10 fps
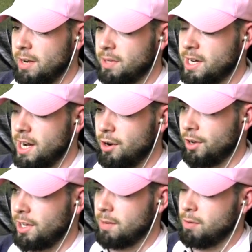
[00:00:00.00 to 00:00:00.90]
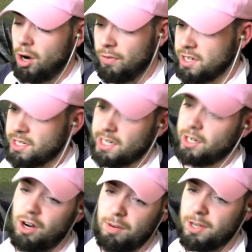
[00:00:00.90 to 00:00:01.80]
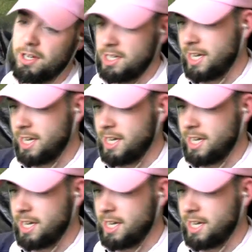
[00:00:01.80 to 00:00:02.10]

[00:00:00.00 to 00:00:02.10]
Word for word: him to cut earlier, but obviously not, because he